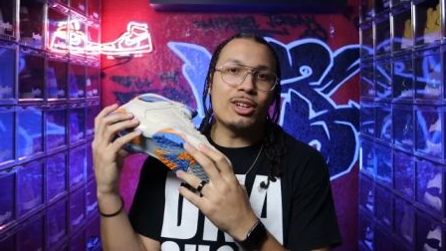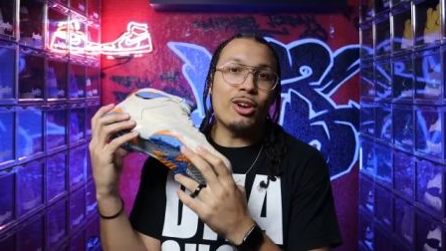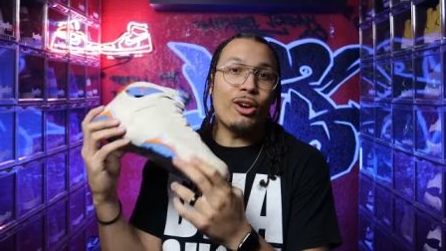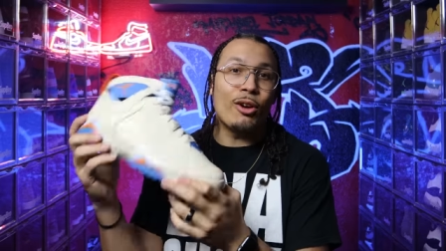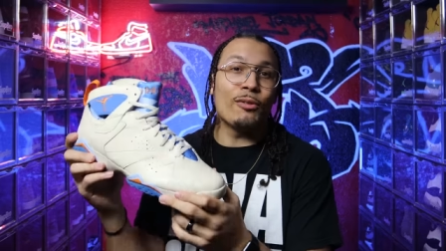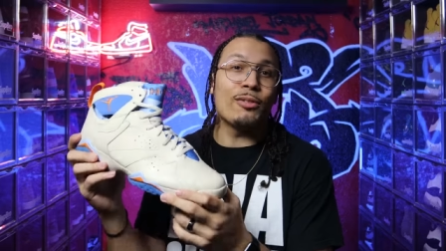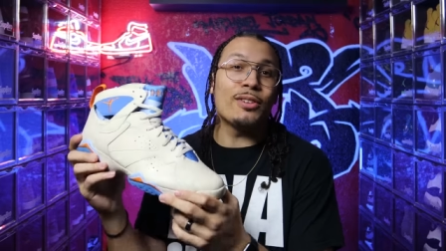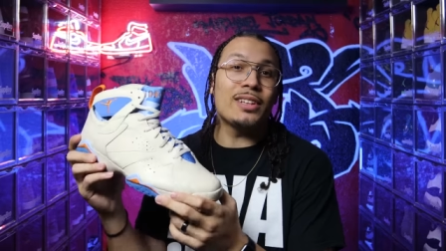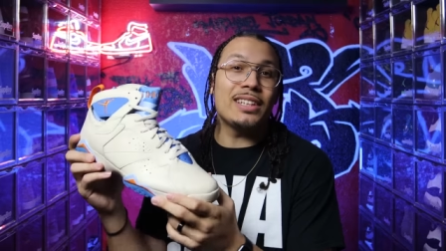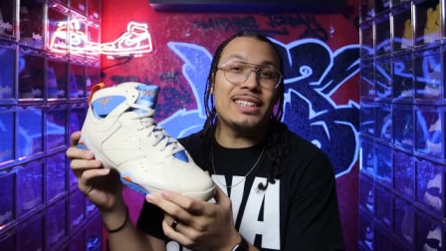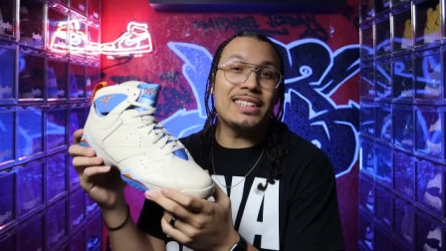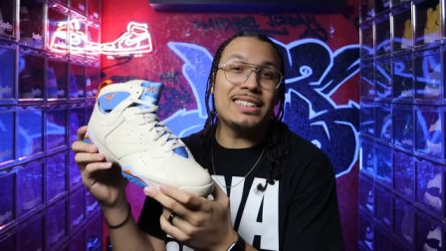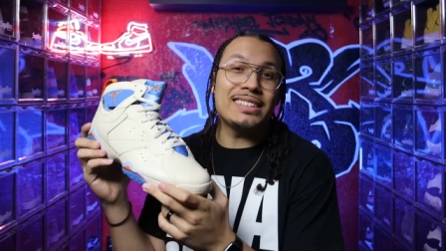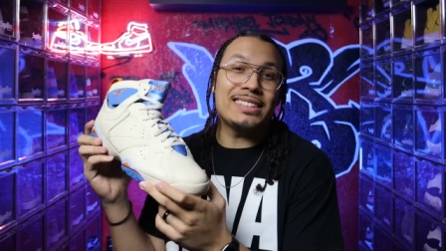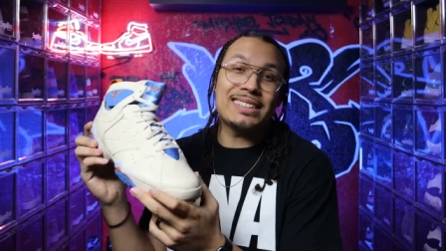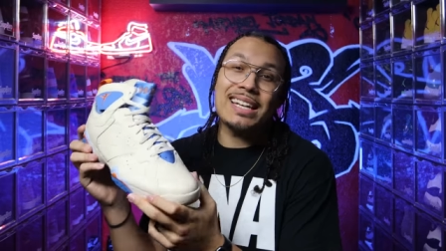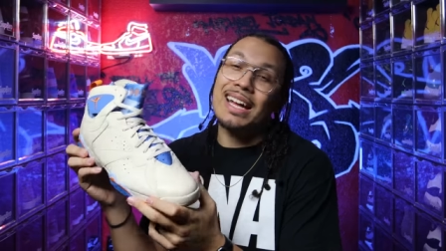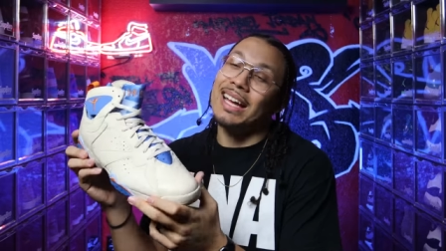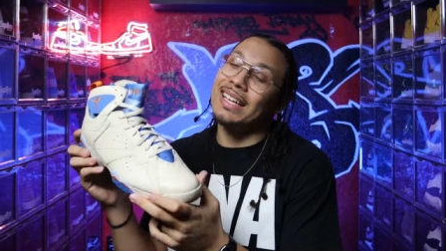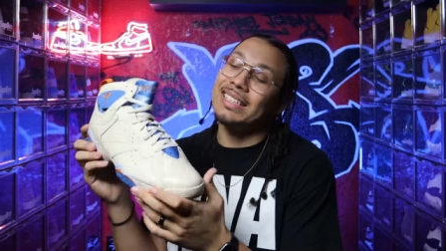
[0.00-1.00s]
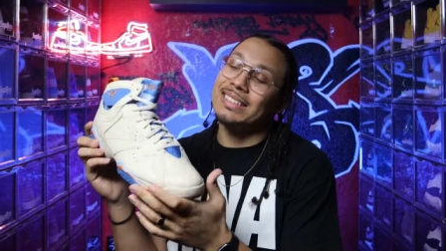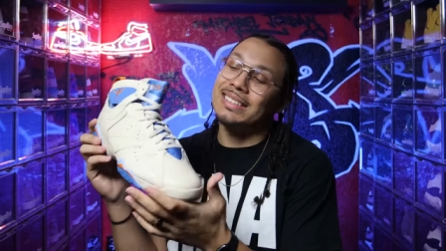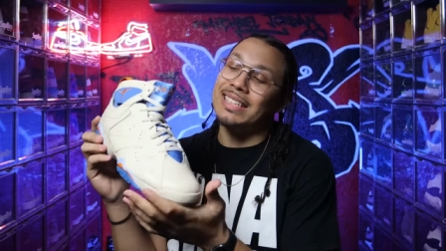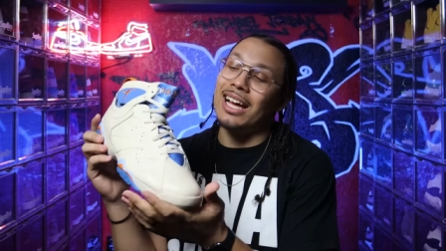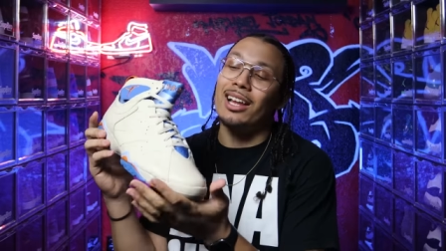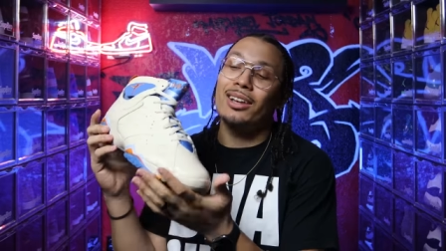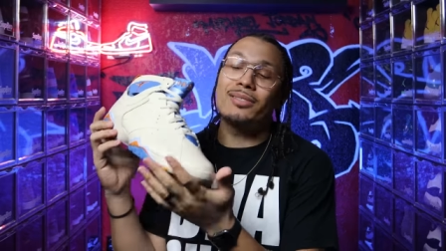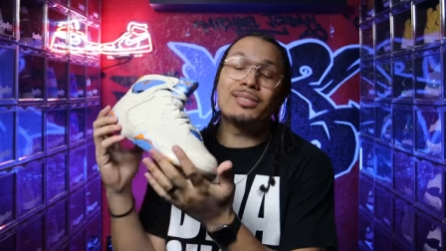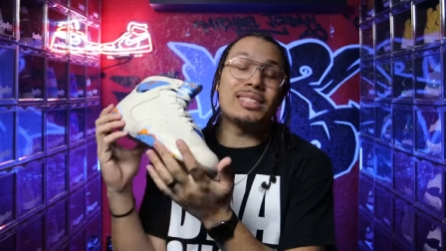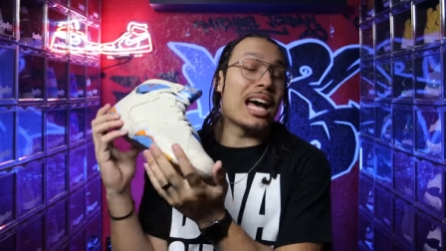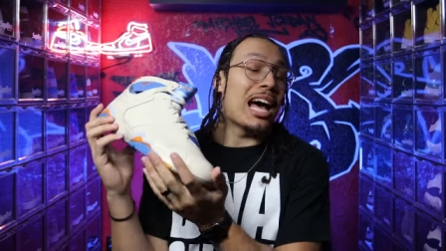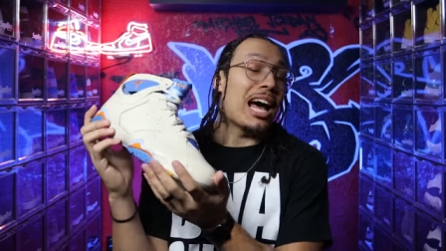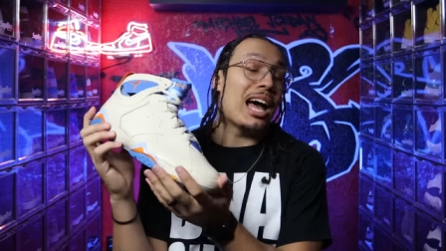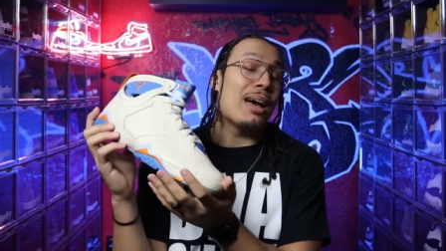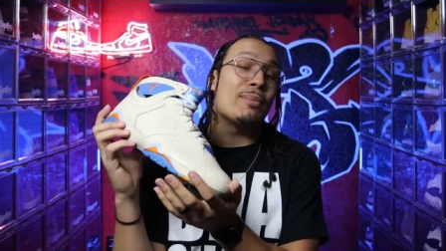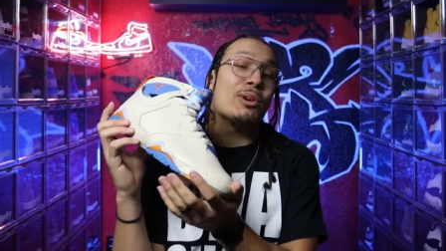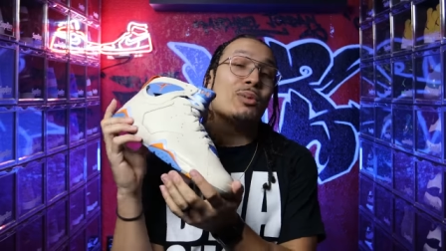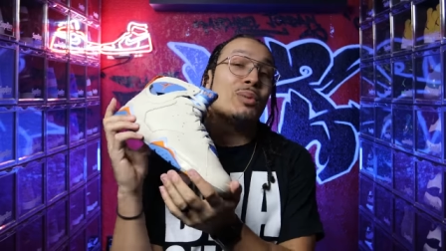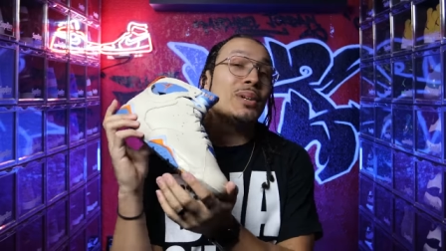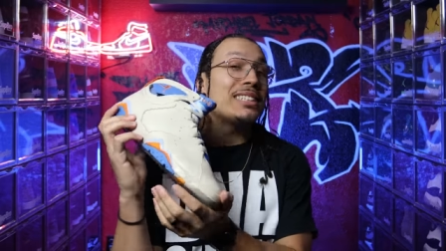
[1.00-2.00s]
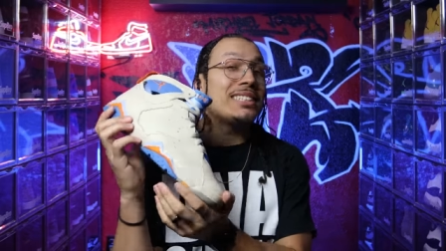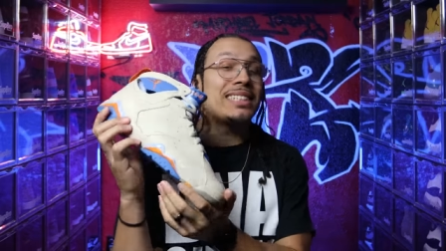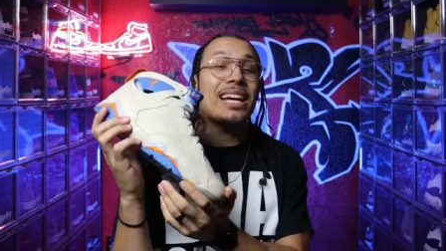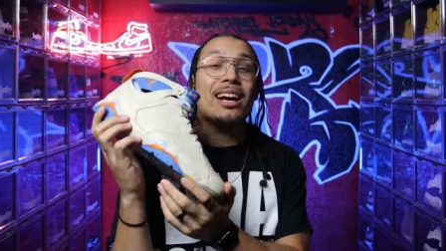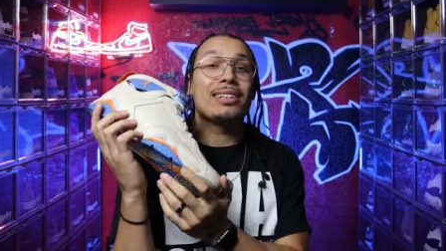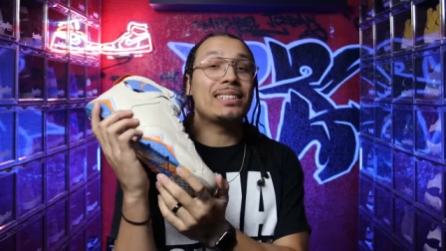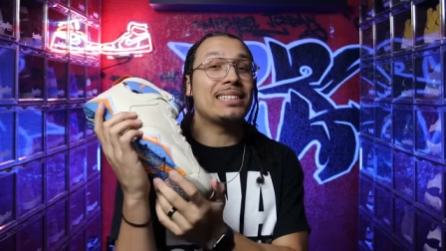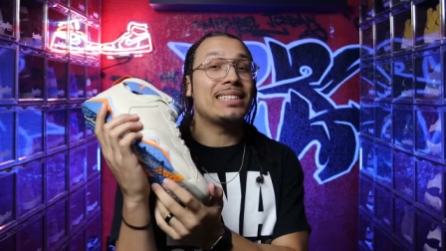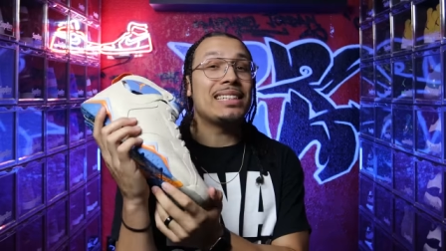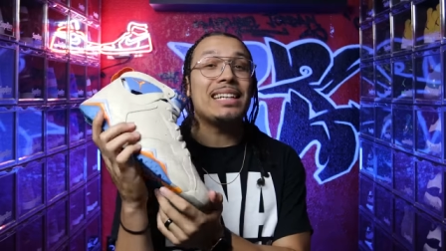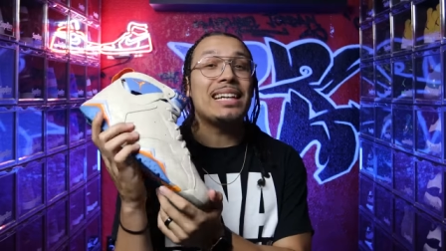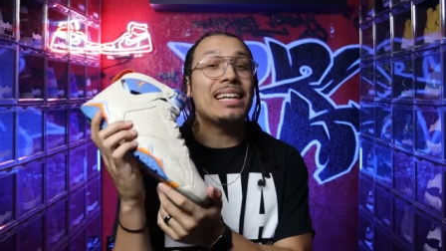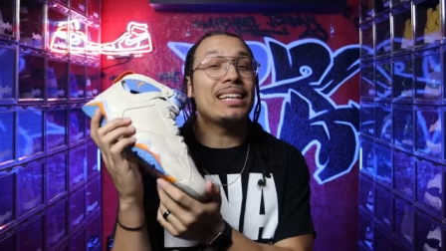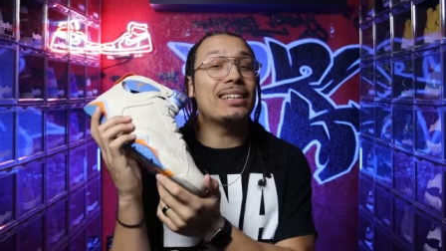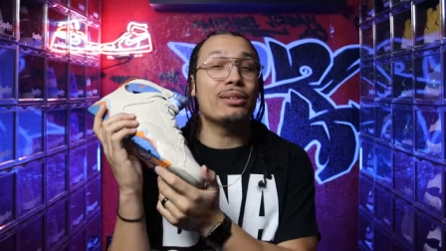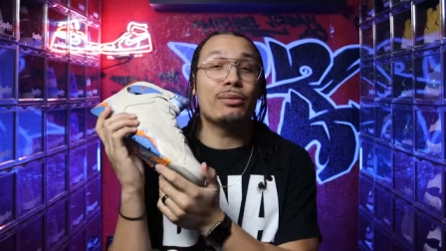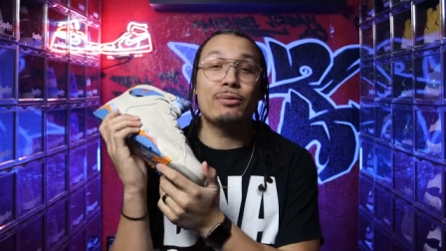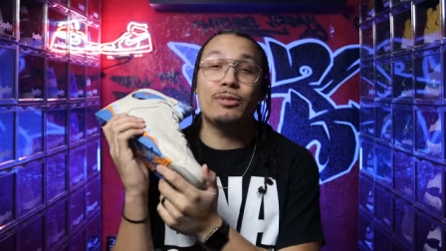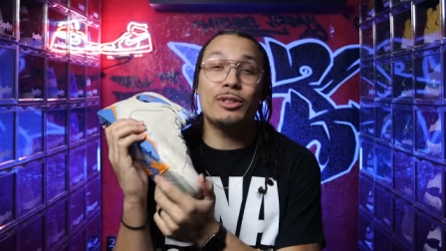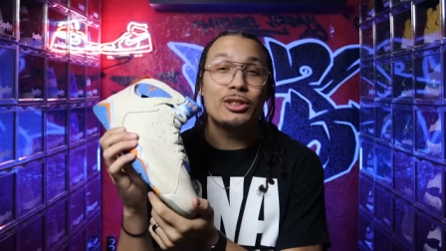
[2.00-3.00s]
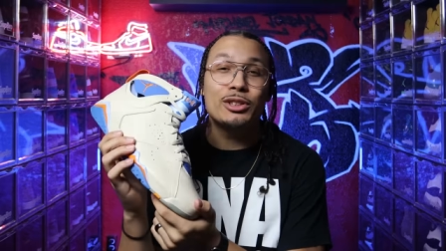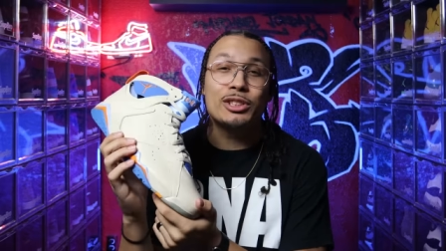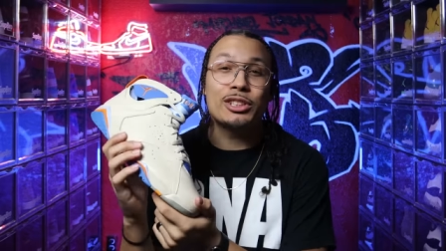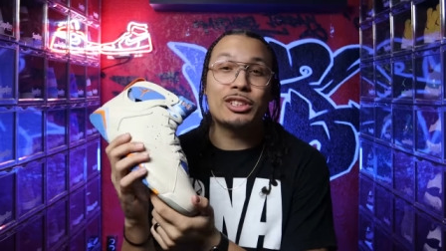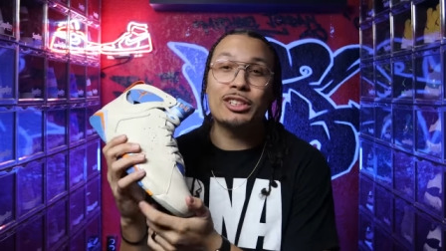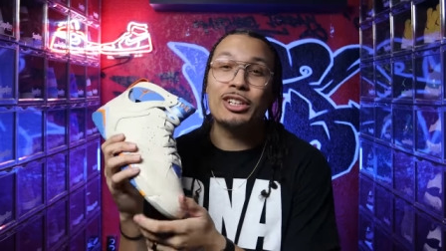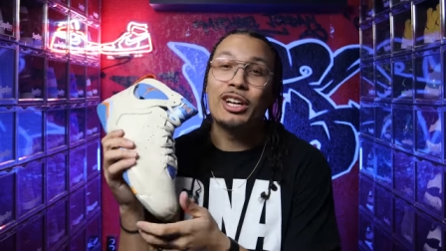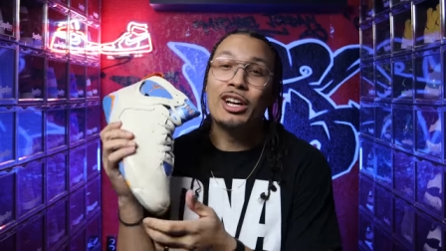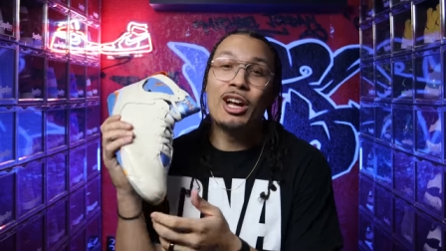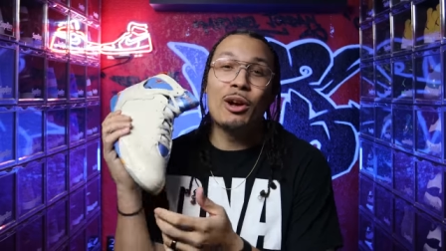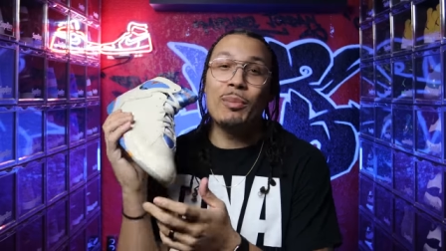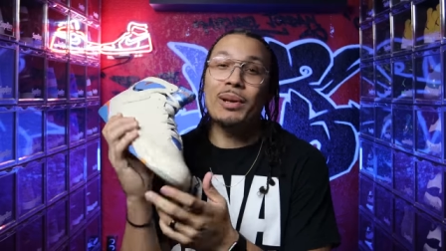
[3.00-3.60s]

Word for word: So hopefully these stand the tale of time and we shall see in the future.